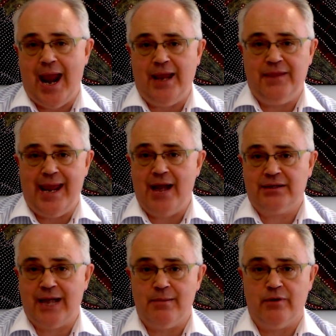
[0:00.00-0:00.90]
and the
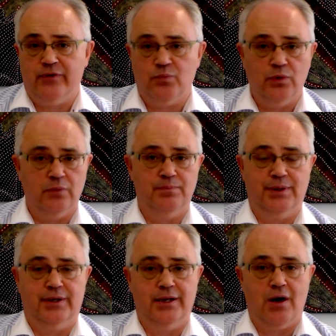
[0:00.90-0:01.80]
outcome of it will
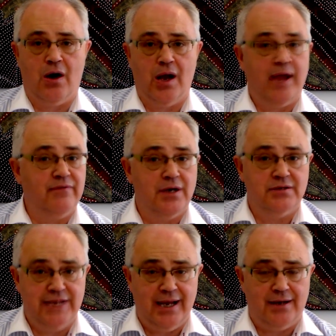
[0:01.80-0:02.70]
be, I have
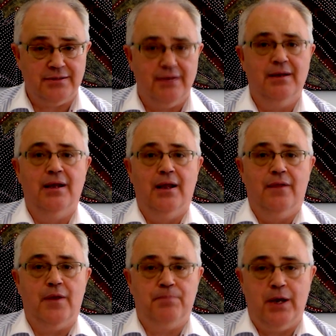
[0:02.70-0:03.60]
no doubt,
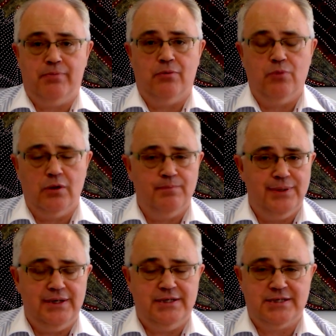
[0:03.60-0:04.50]
that people will
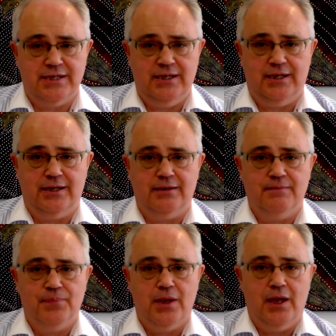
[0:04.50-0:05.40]
be
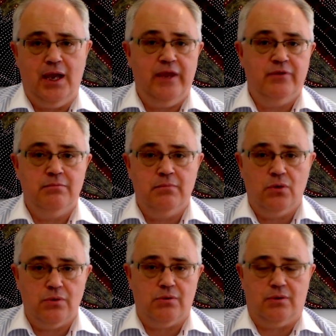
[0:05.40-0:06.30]
seeking even
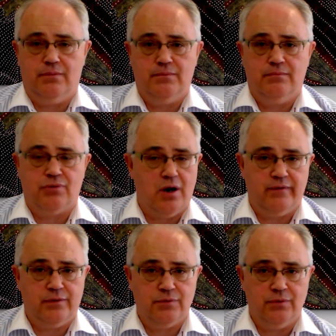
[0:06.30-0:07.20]
more
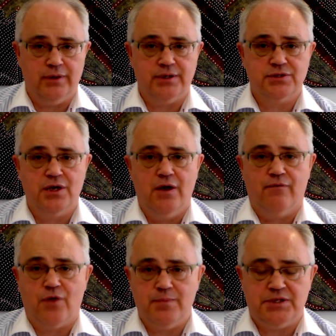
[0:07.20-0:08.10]
private rulings
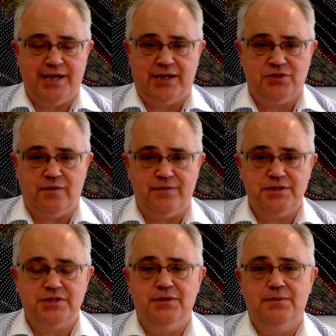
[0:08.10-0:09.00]
from the Tax
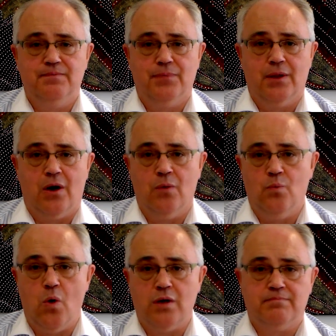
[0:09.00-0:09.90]
Office
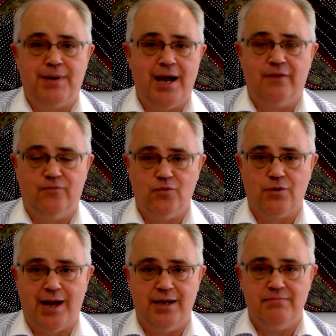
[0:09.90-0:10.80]
on what Part
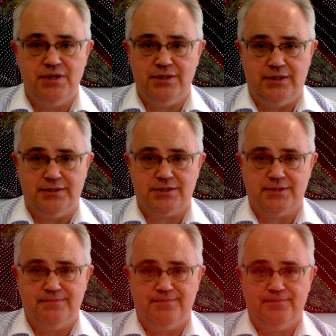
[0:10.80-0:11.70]
4A means.